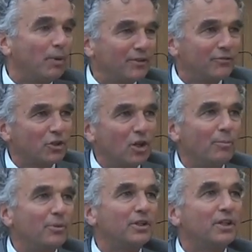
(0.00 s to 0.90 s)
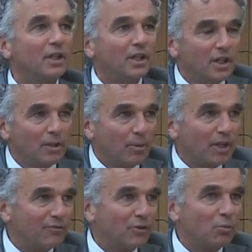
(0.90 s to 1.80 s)
Better for the company,
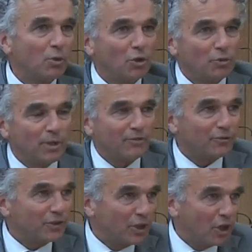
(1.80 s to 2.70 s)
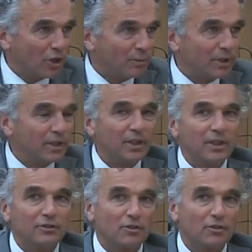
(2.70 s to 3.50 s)
better for the world, better for the economy.